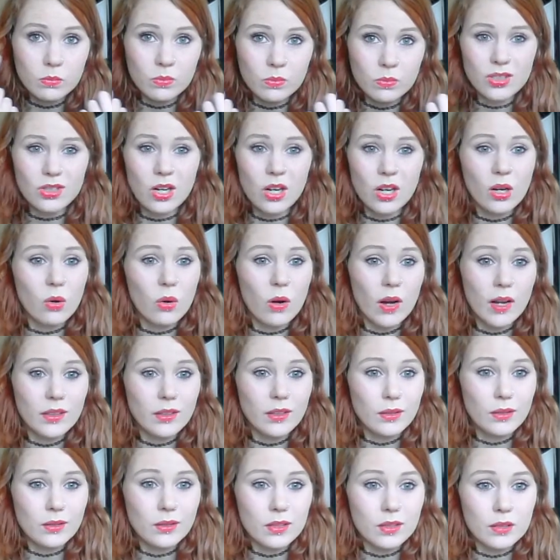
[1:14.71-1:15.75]
which are quite
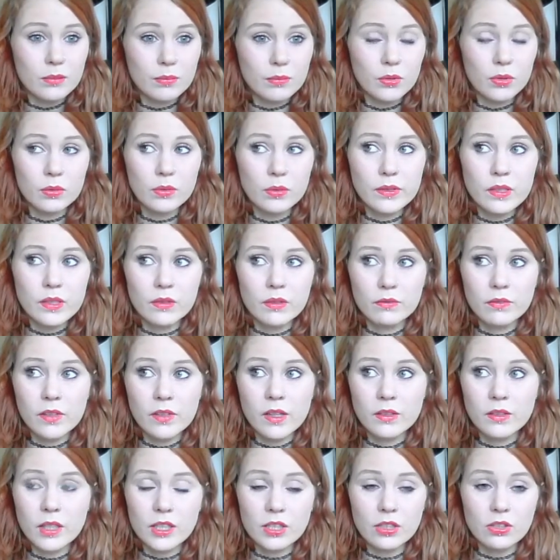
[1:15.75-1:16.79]
noticeable with some
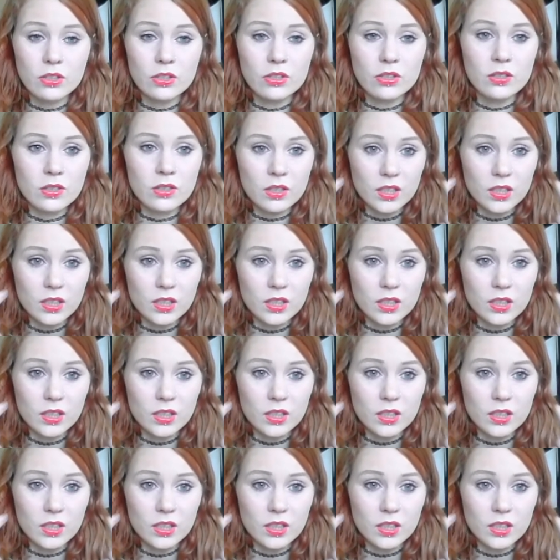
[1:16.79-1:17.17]
foundations.